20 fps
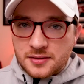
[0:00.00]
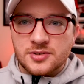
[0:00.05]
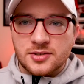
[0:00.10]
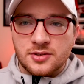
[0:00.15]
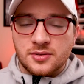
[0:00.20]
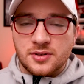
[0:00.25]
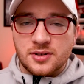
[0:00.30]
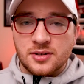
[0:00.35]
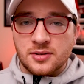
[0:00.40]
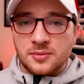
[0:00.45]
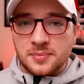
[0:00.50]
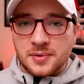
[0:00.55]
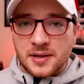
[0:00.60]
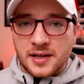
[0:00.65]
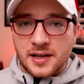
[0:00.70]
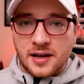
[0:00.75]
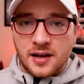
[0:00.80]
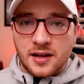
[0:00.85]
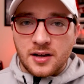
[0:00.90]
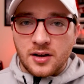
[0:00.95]
So it'll
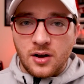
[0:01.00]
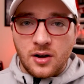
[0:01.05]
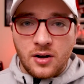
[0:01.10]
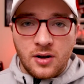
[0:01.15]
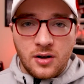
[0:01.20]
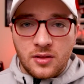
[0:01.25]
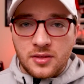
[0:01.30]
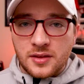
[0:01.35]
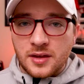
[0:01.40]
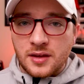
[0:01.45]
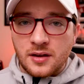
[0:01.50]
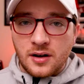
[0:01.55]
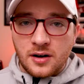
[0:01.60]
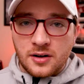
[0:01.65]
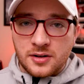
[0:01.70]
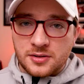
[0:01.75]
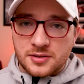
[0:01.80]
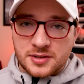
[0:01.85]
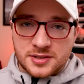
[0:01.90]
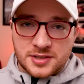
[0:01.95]
play on all the
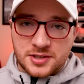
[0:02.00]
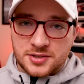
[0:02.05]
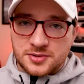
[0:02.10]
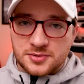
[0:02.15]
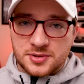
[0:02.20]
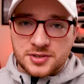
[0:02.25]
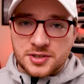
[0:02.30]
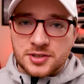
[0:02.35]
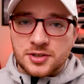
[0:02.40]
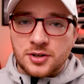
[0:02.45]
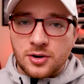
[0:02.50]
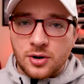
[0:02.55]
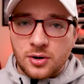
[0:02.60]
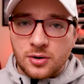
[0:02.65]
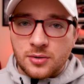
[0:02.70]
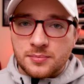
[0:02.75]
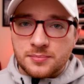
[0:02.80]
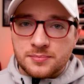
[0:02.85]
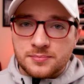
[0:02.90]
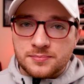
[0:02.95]
audio accessories in your
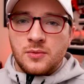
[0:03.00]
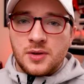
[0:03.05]
home.